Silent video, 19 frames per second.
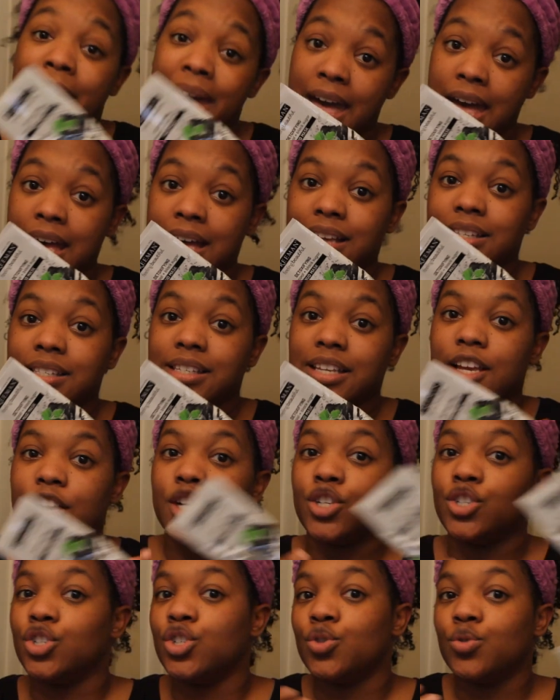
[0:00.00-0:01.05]
mask
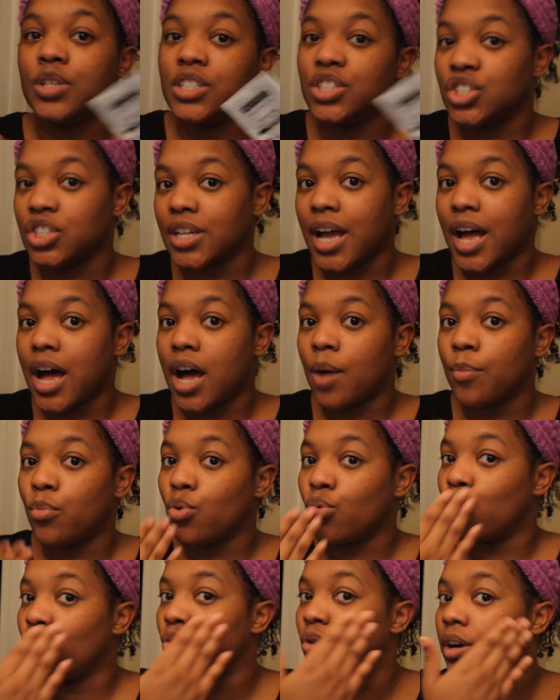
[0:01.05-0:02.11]
do its job
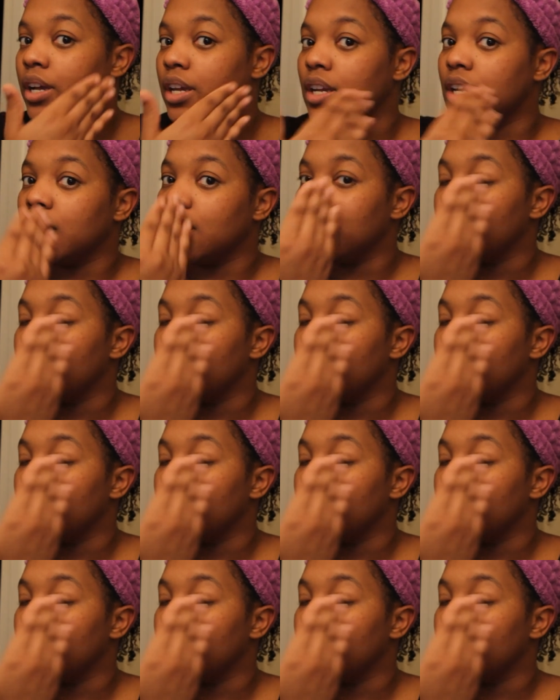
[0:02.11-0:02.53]
on